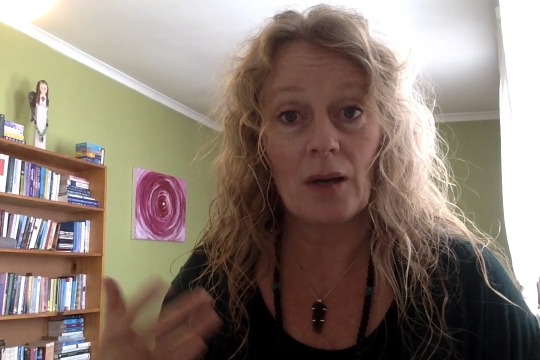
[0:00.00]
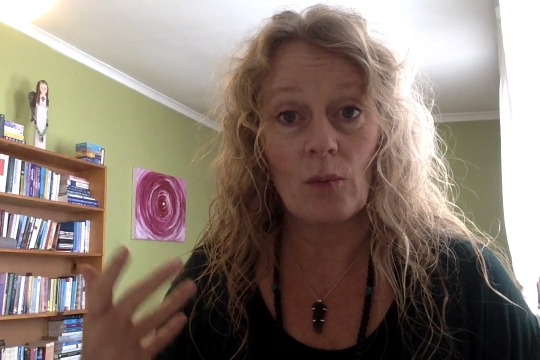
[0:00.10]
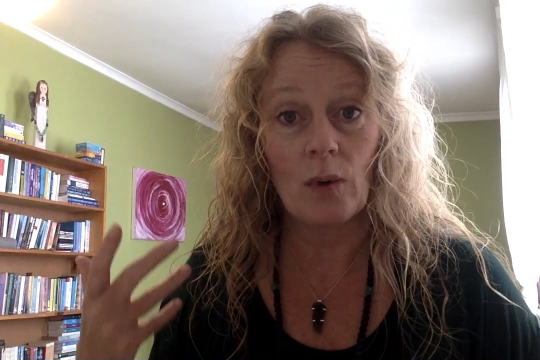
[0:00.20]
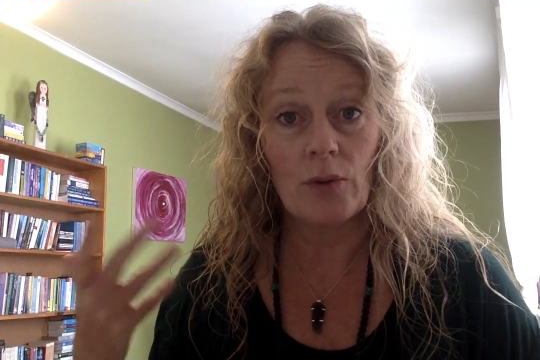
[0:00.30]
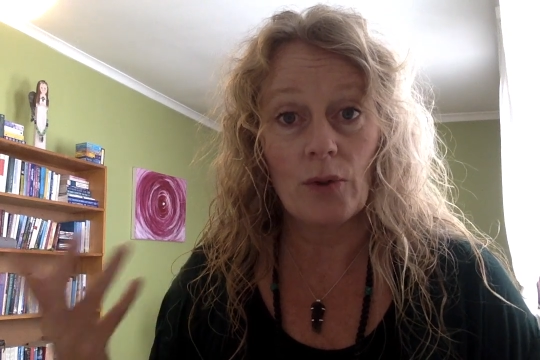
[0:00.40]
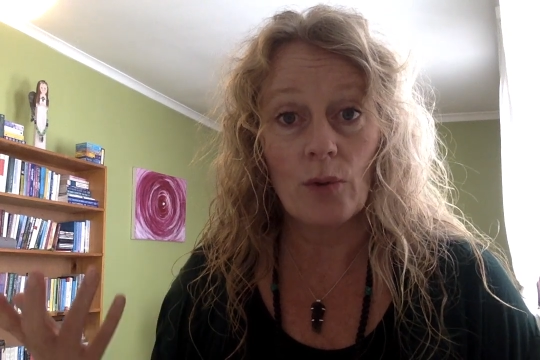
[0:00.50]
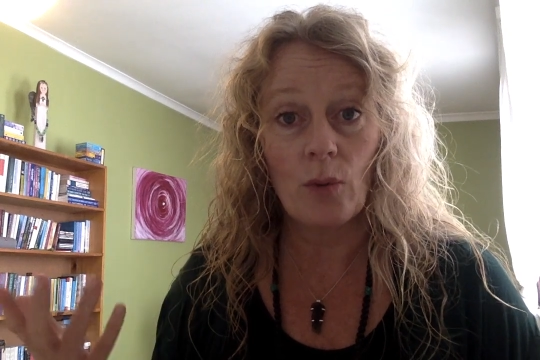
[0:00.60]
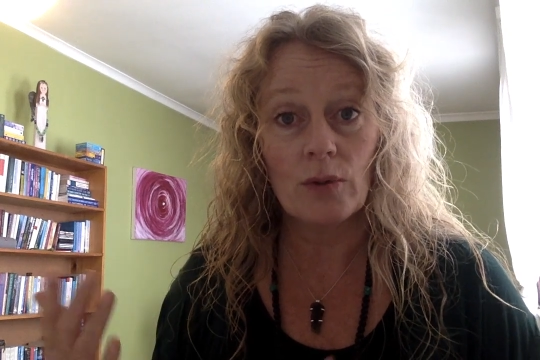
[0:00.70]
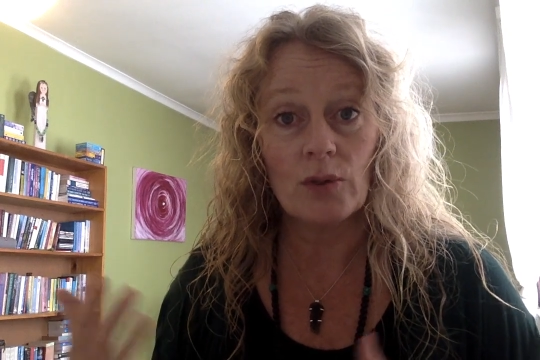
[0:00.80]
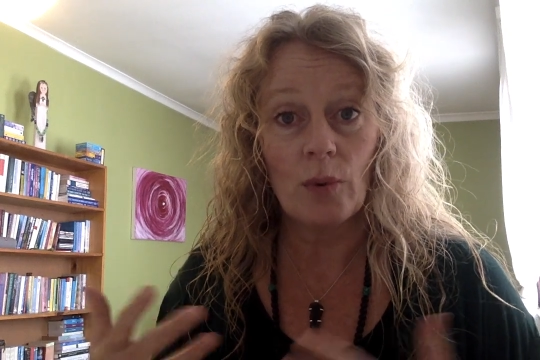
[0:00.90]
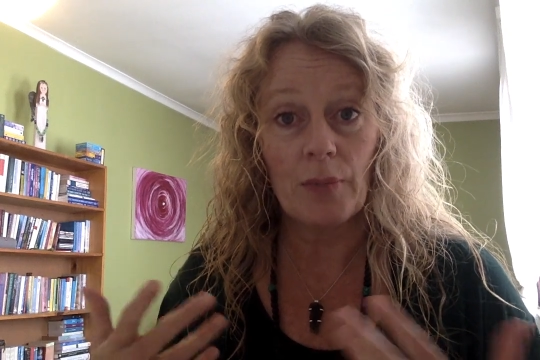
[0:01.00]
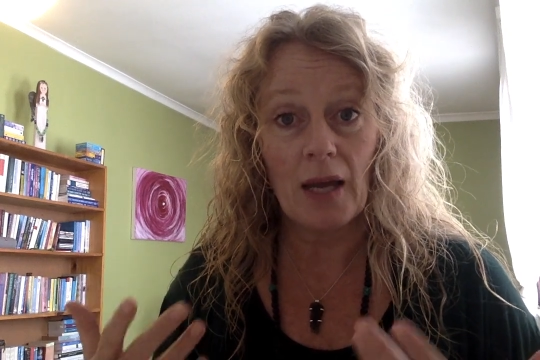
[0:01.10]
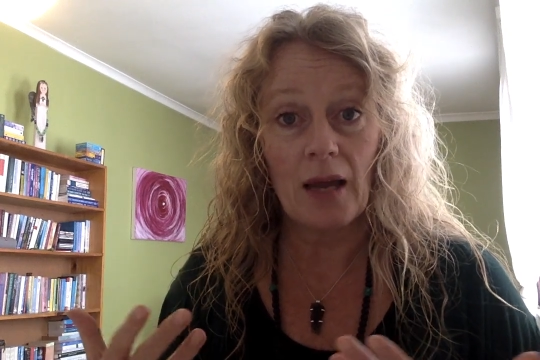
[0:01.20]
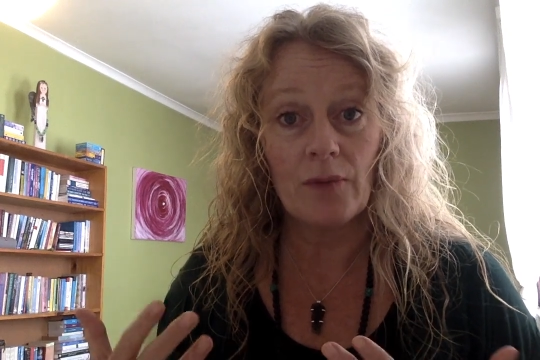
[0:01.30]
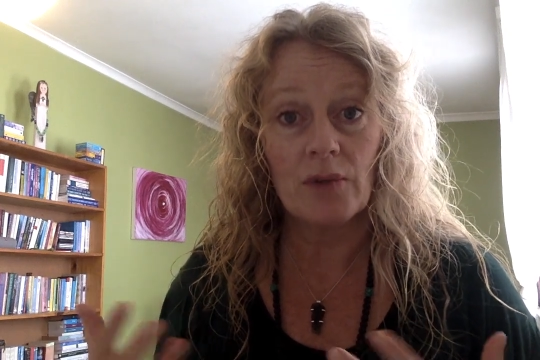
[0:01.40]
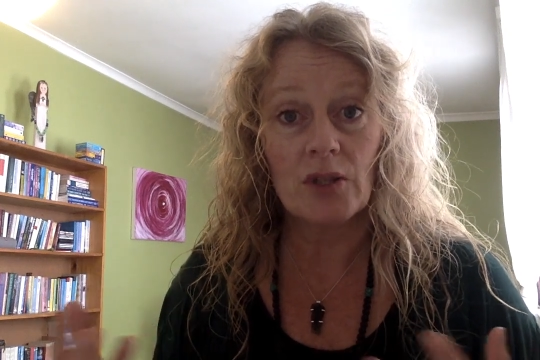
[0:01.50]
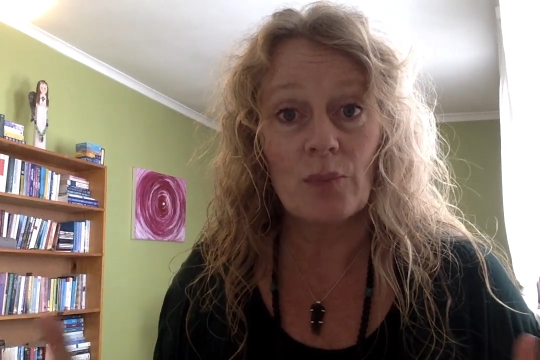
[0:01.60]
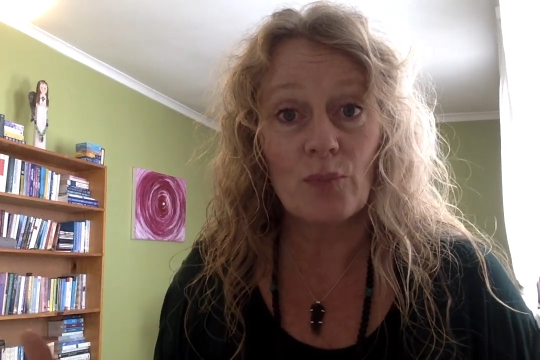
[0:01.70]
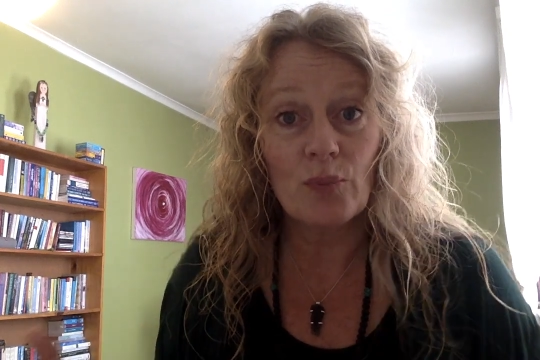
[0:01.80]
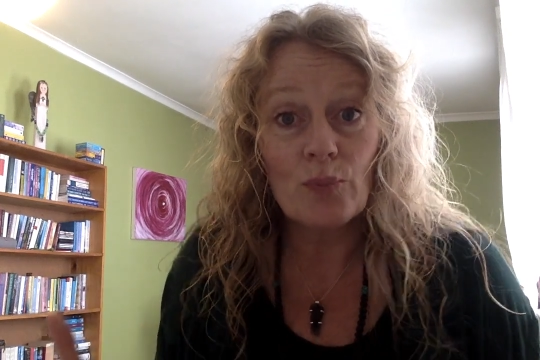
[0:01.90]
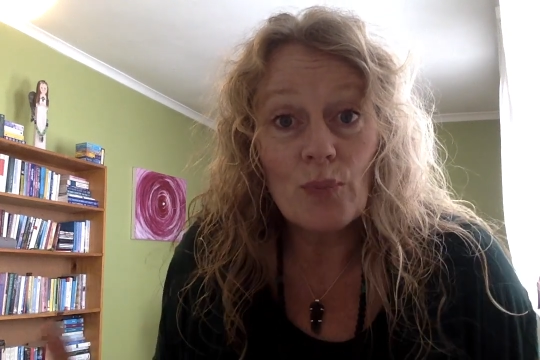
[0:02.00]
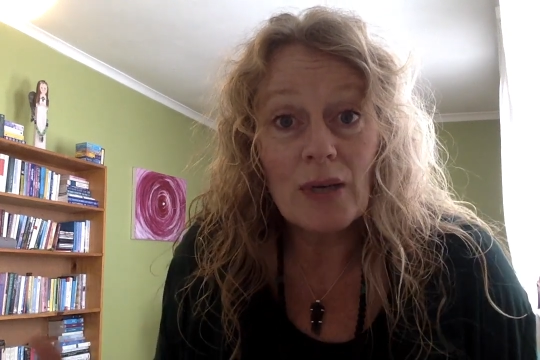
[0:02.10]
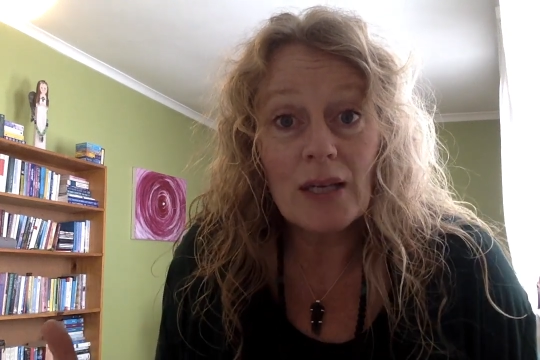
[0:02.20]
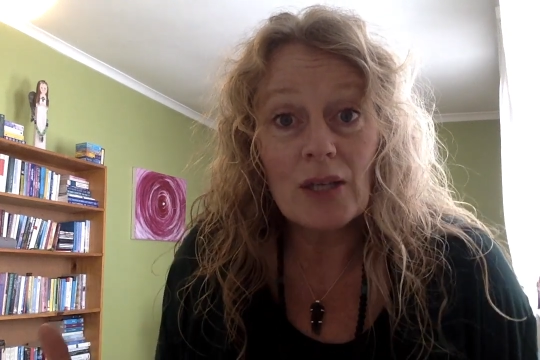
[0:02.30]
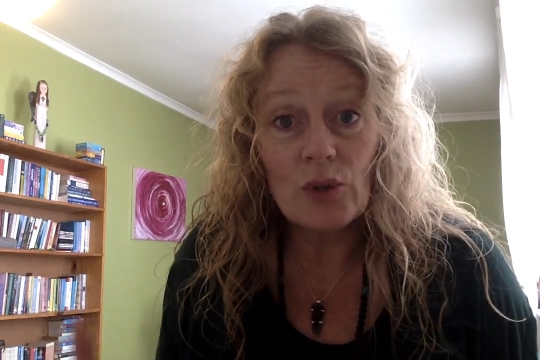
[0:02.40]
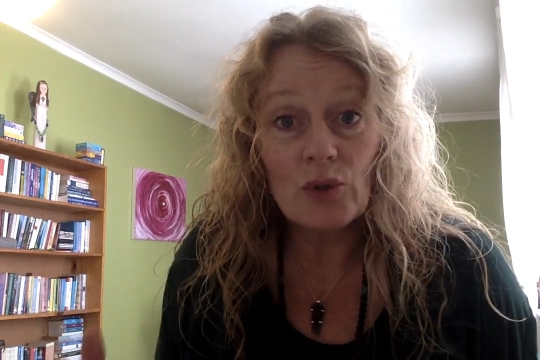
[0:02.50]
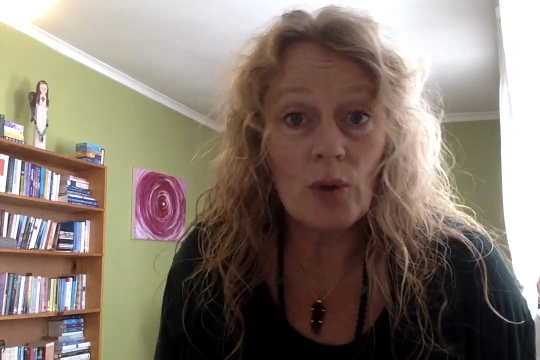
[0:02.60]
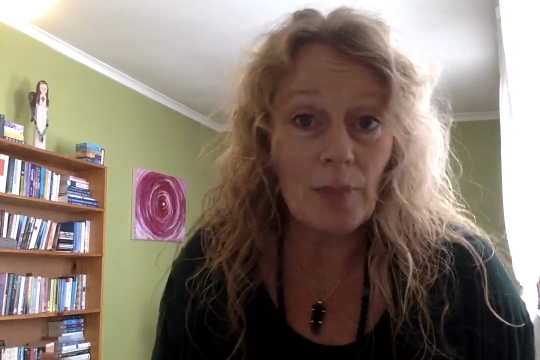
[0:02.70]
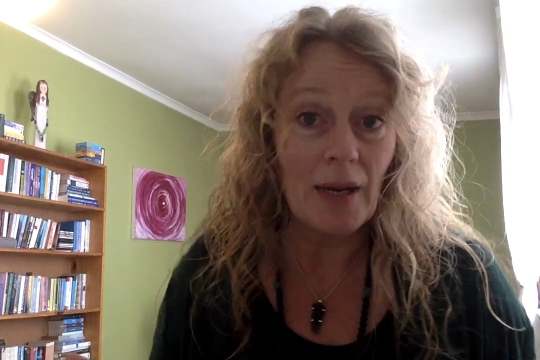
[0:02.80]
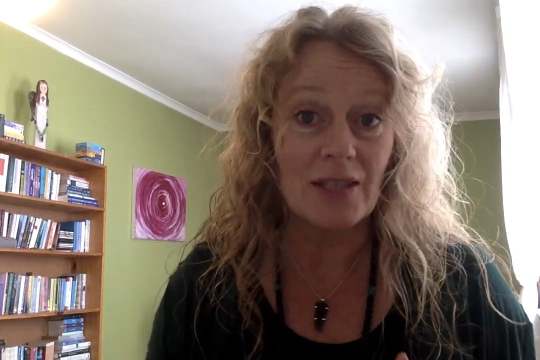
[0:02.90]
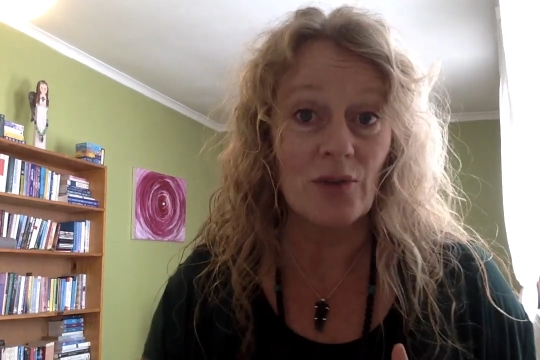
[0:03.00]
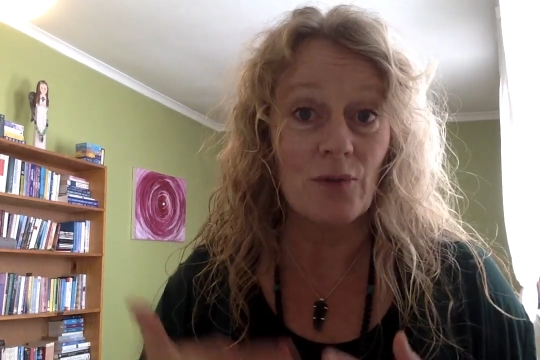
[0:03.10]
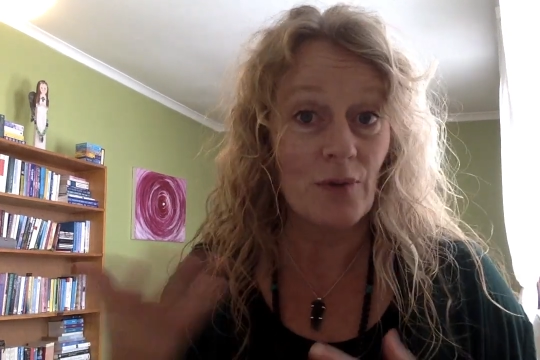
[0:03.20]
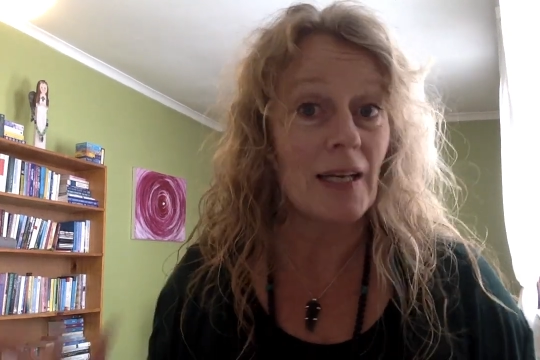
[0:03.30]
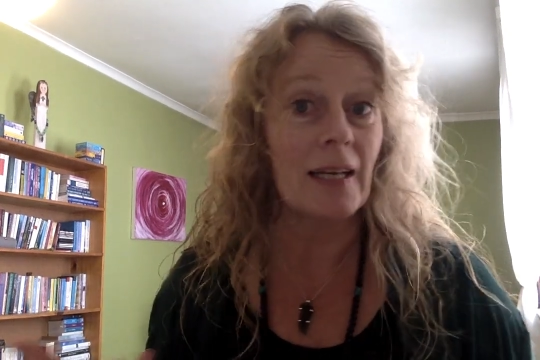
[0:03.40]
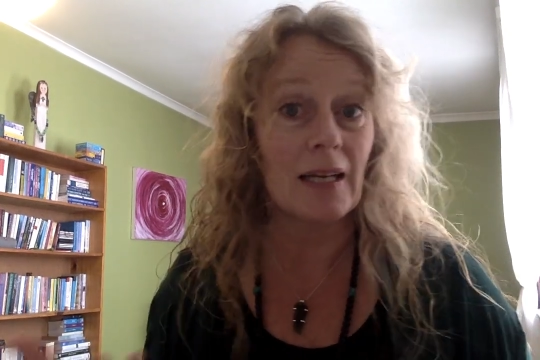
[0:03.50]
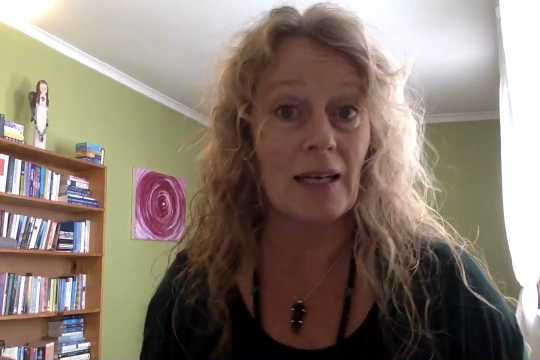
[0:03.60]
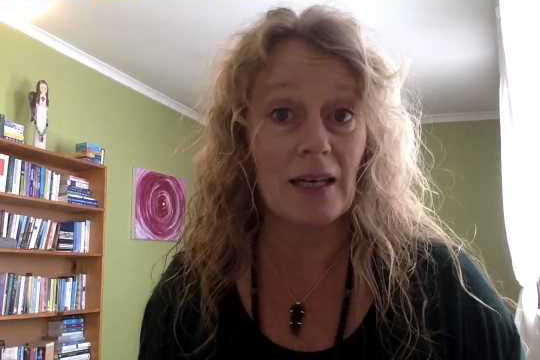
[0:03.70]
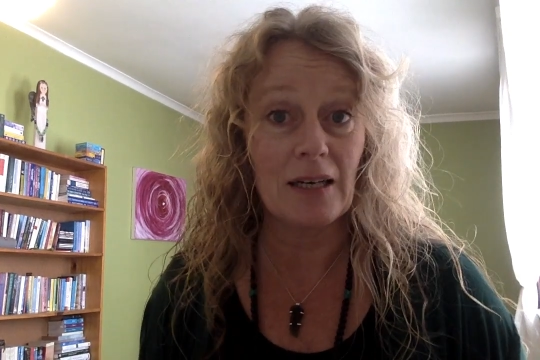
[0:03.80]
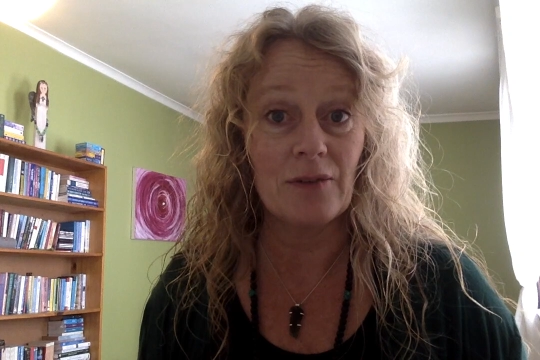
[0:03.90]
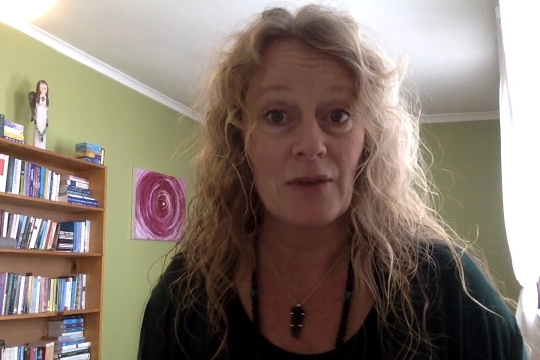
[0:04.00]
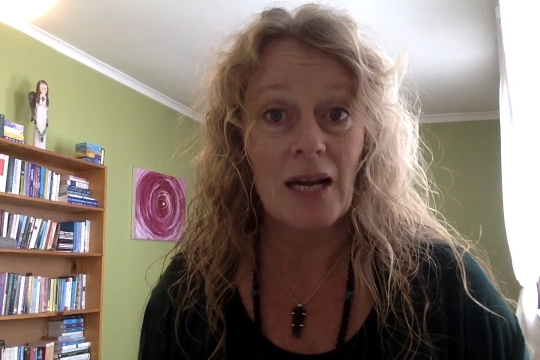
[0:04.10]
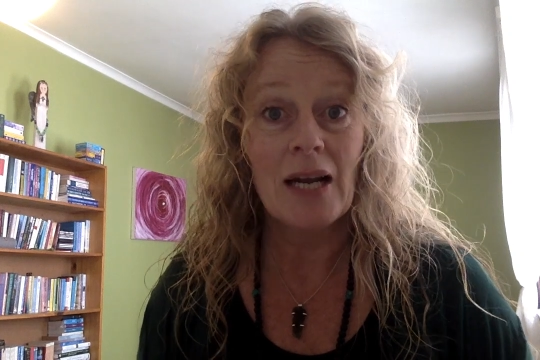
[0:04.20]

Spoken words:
what thoughts, what behaviors bring you to a place of feeling alive,